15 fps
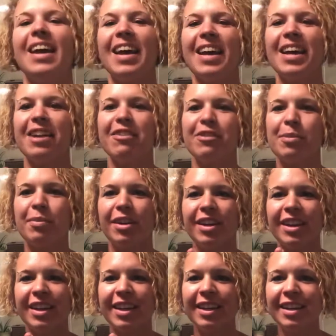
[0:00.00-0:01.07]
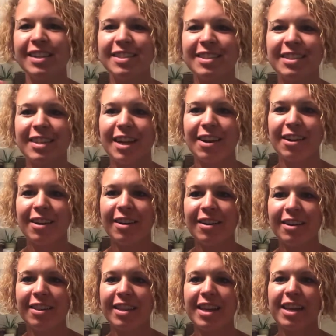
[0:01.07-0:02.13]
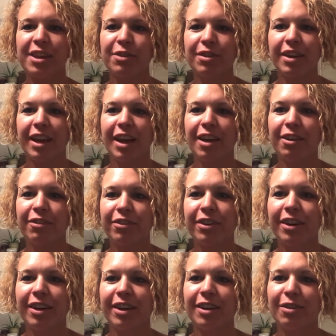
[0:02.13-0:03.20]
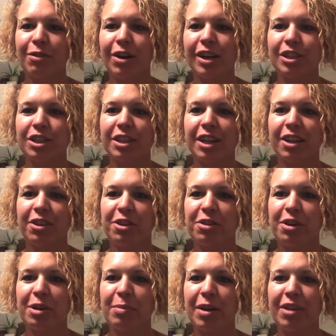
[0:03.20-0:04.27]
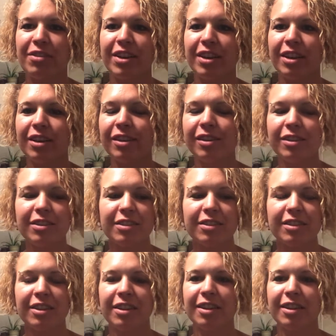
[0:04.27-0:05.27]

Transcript: Hey everybody, it's Sarah. Thank you again for watching another one of my videos.